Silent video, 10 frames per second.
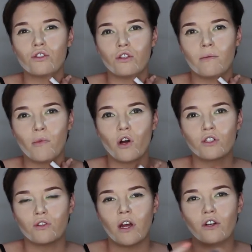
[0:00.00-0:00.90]
the
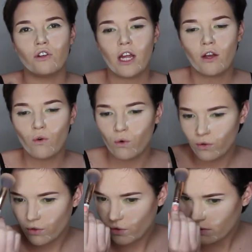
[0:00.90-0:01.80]
marks around her neck
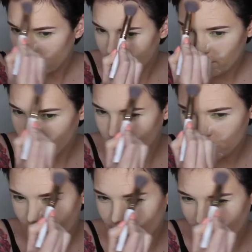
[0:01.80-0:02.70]
or someone
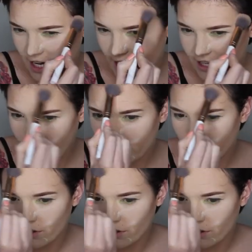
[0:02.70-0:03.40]
shoving clay down her